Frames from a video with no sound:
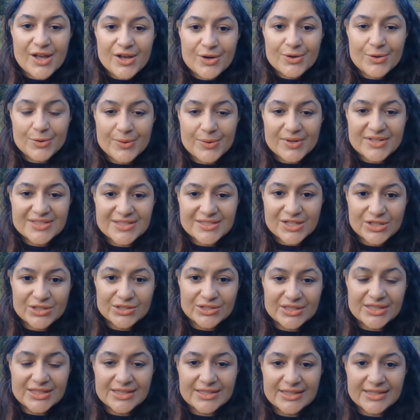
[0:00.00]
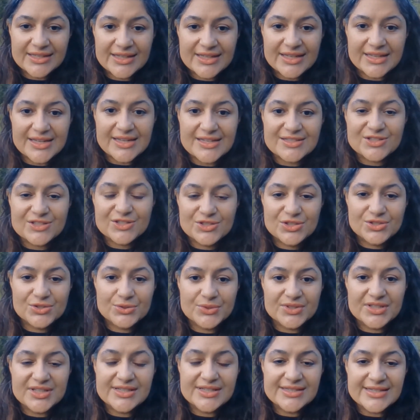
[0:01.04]
who is currently a
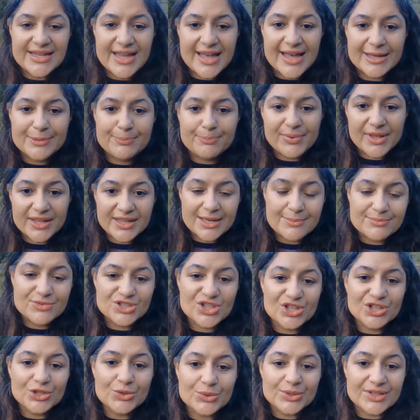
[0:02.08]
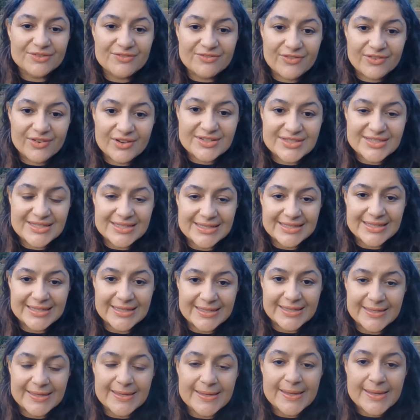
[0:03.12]
student at Binghamton
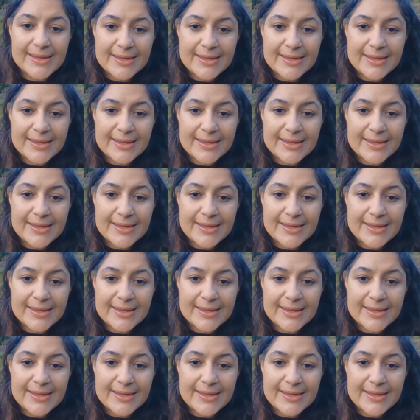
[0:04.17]
University,